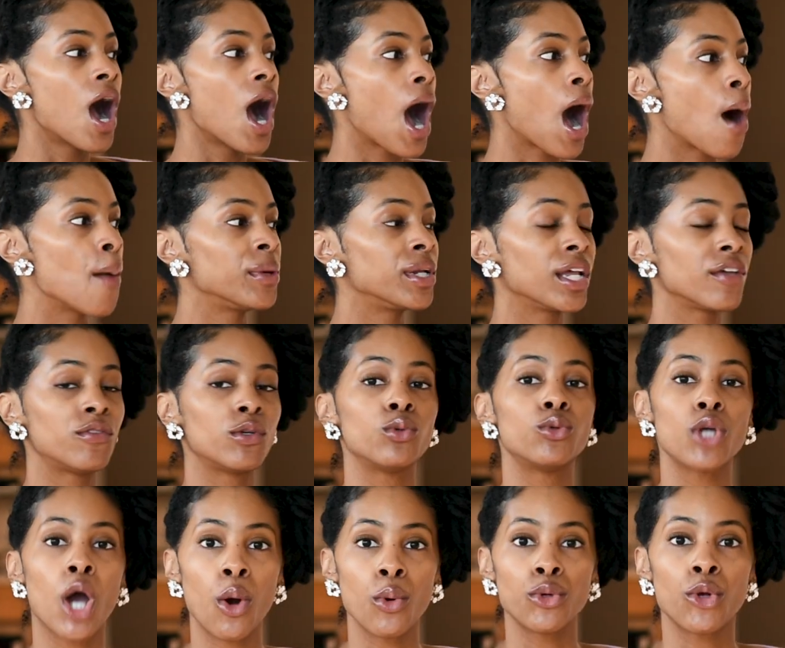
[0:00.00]
Um, and if
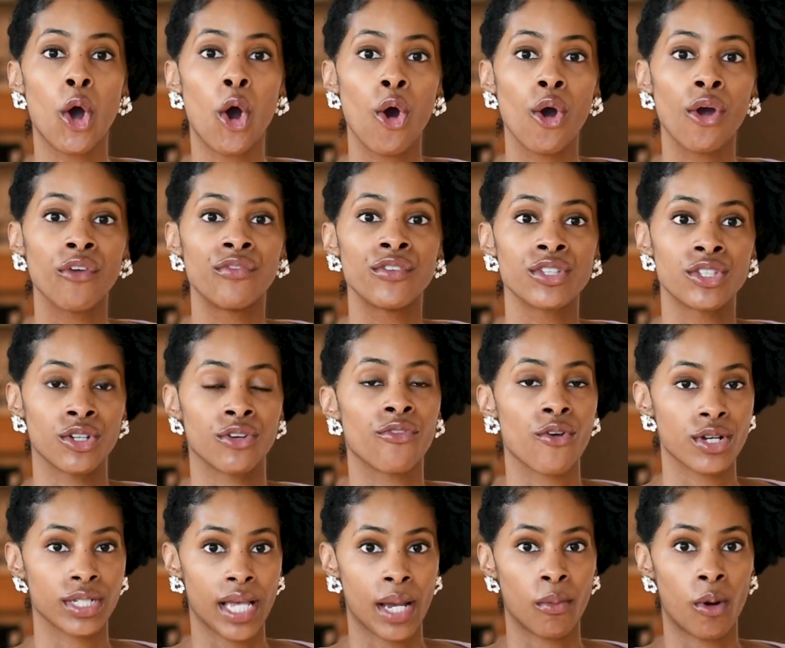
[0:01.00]
you don't know, or if this is your
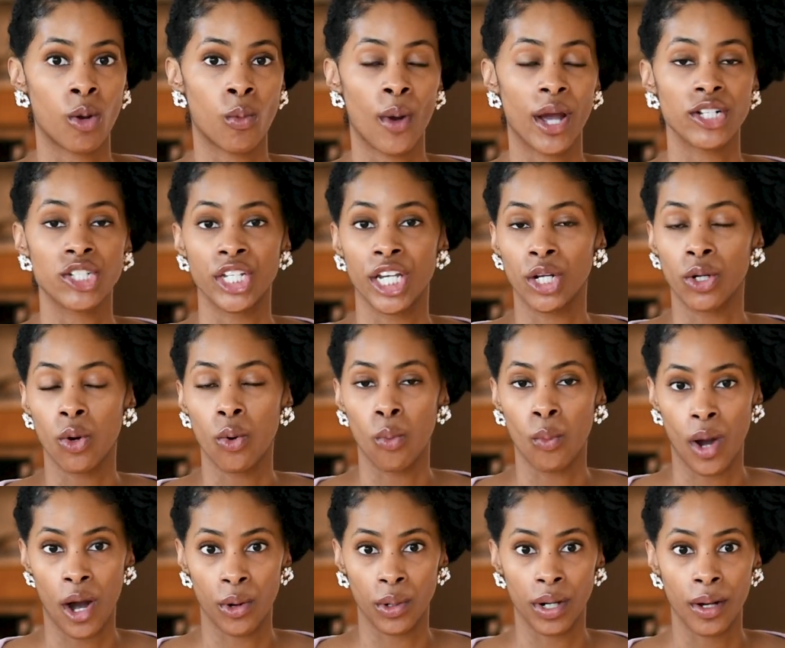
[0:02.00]
first time on my channel,
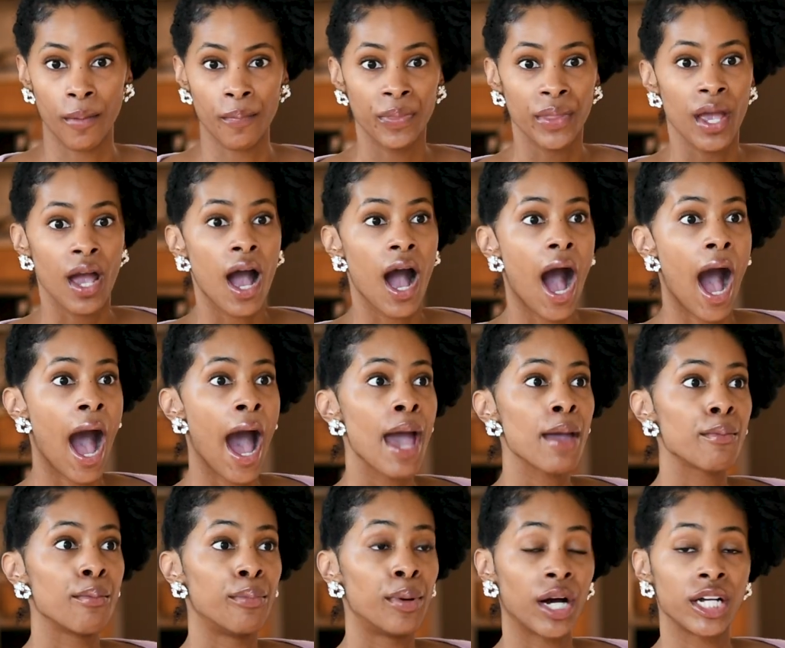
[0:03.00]
welcome.
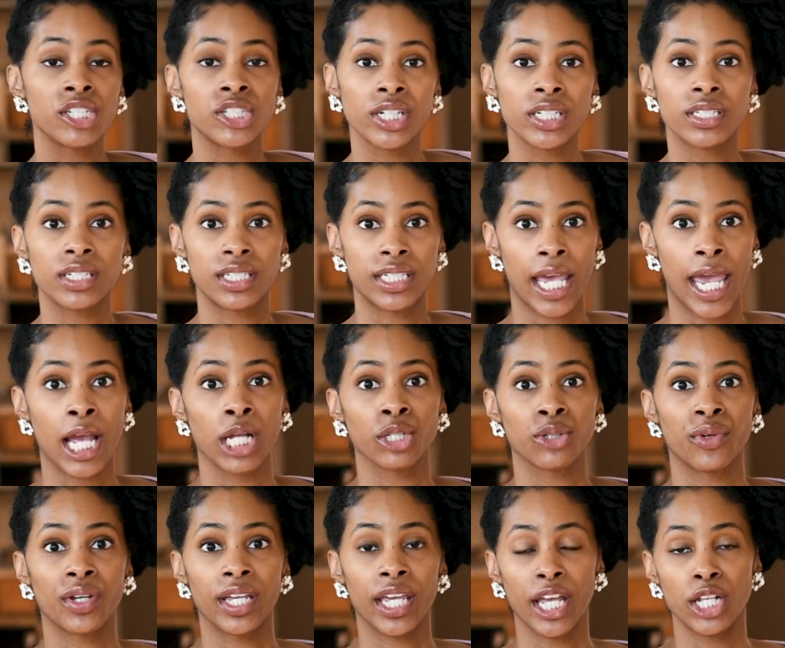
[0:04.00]
I budget
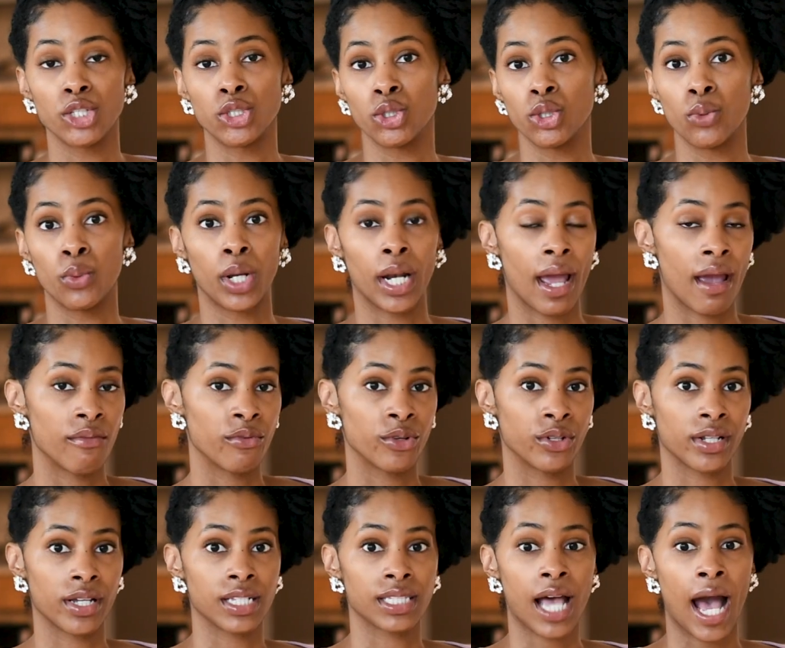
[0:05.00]
tailoring into
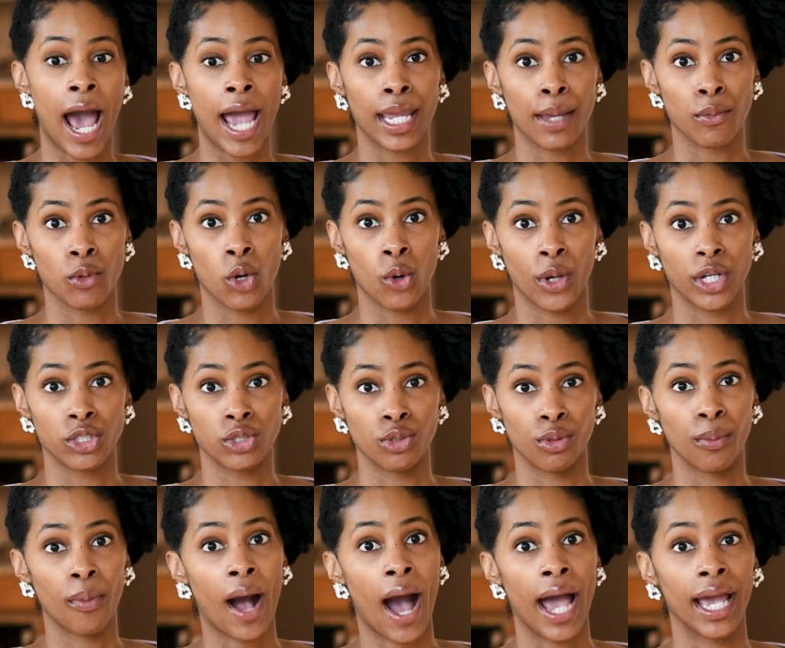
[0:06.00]
whatever it is I am going
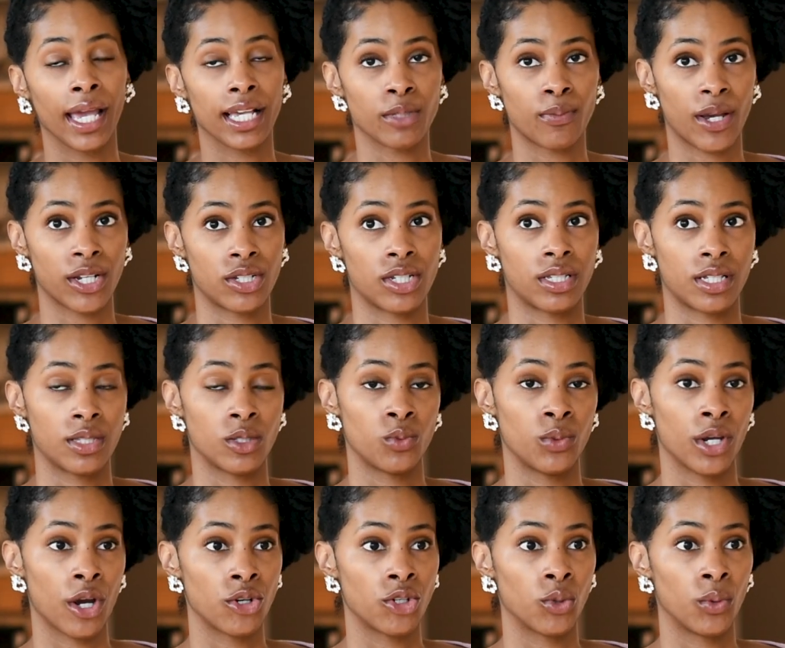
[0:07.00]
to buy, especially since
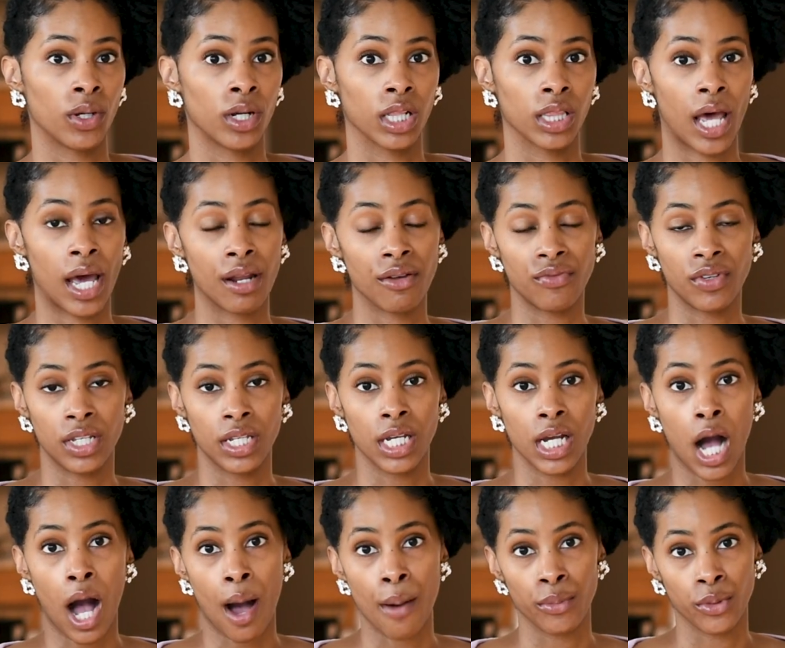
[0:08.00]
we are doing a lot of e
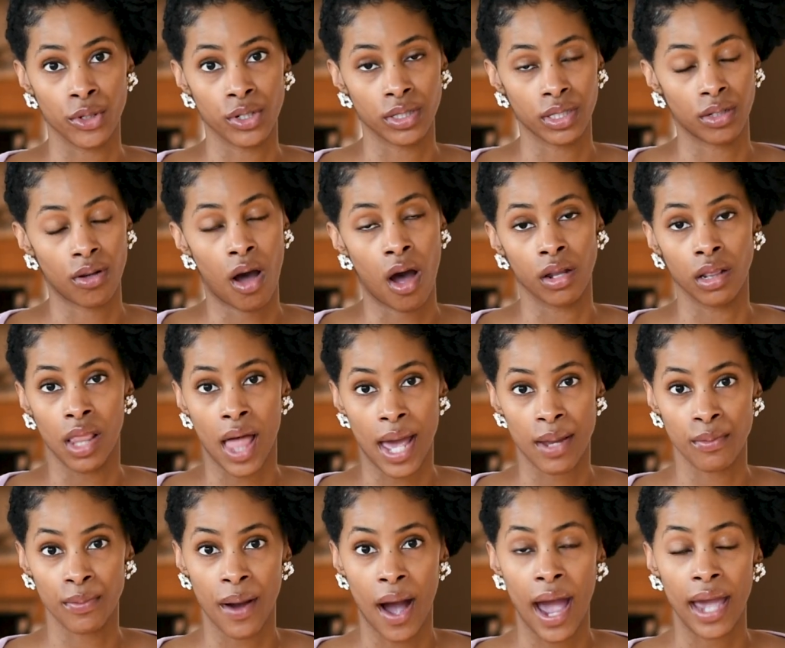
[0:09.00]
commerce and
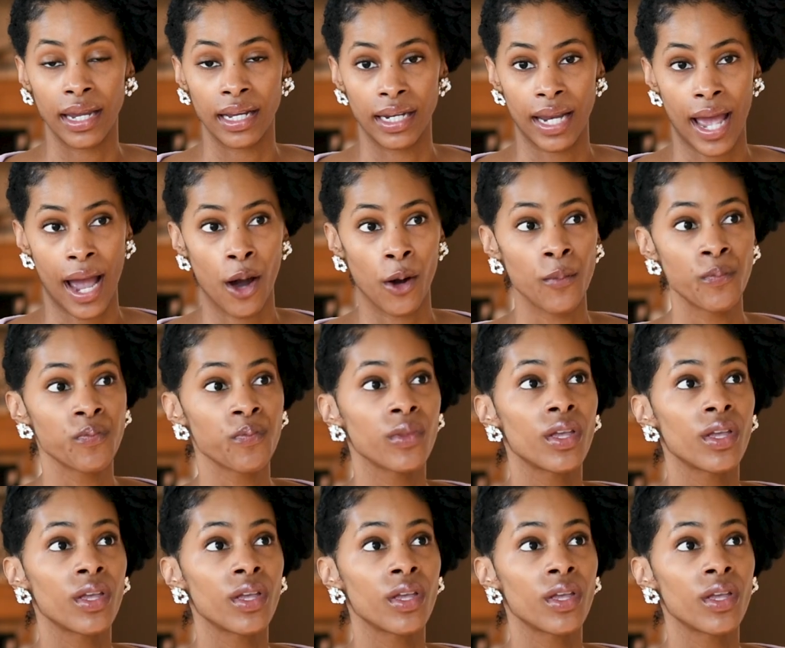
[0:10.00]
online buying now.